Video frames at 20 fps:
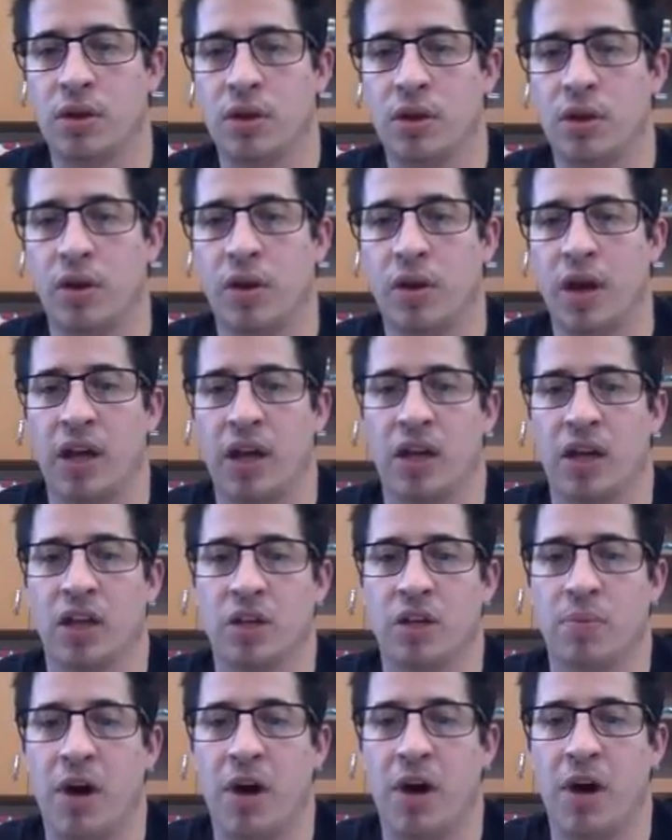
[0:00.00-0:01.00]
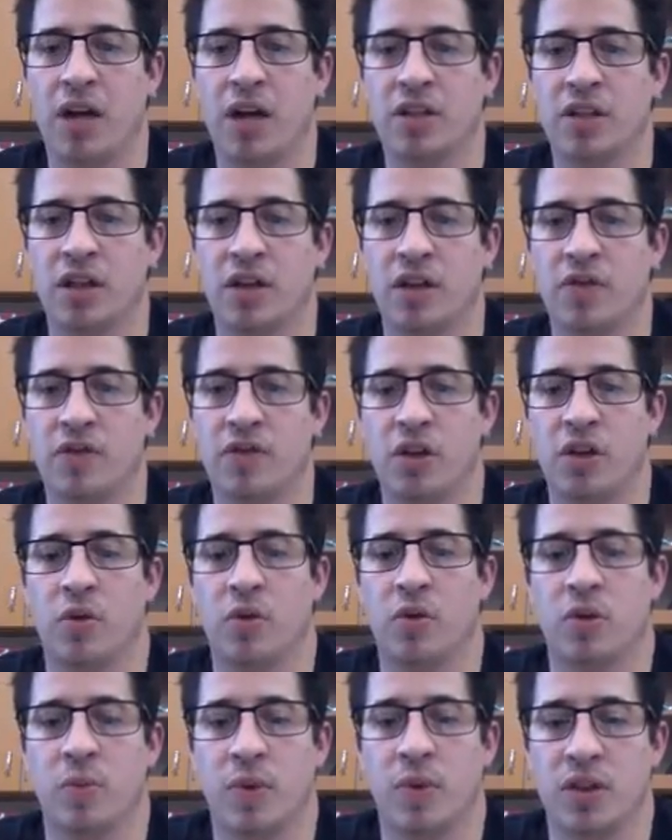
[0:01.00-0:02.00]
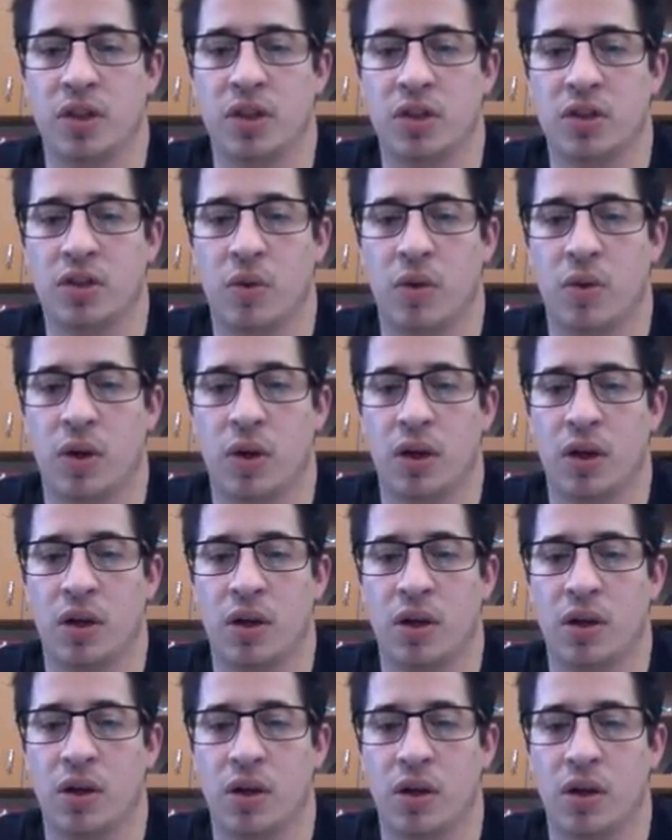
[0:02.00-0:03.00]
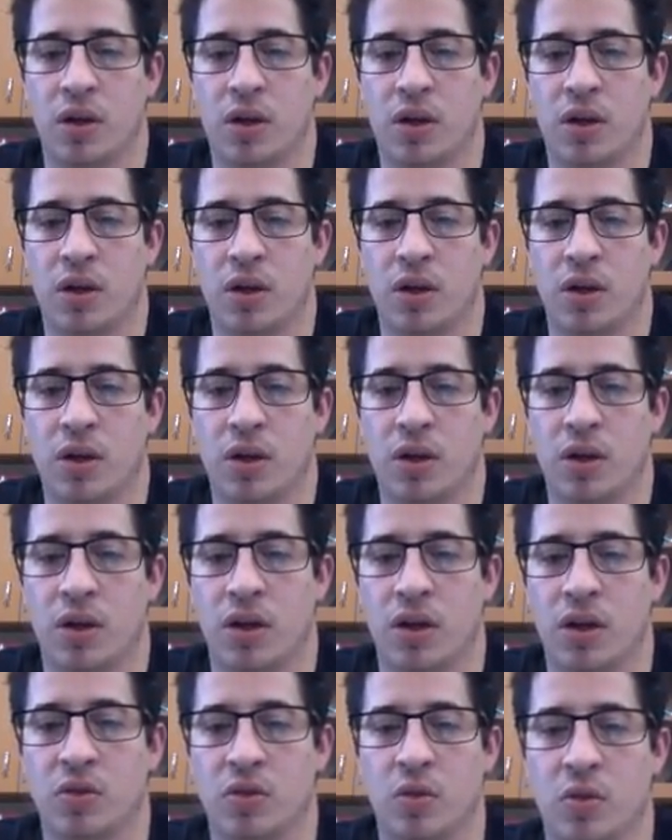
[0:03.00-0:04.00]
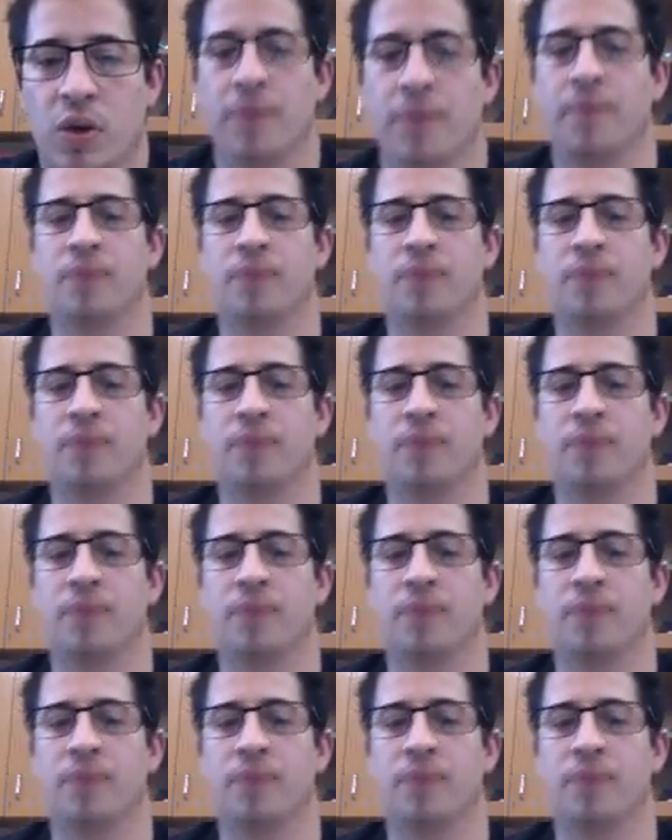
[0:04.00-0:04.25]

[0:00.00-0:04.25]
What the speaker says: Okay, and it's a positive 2, which means it's going this way.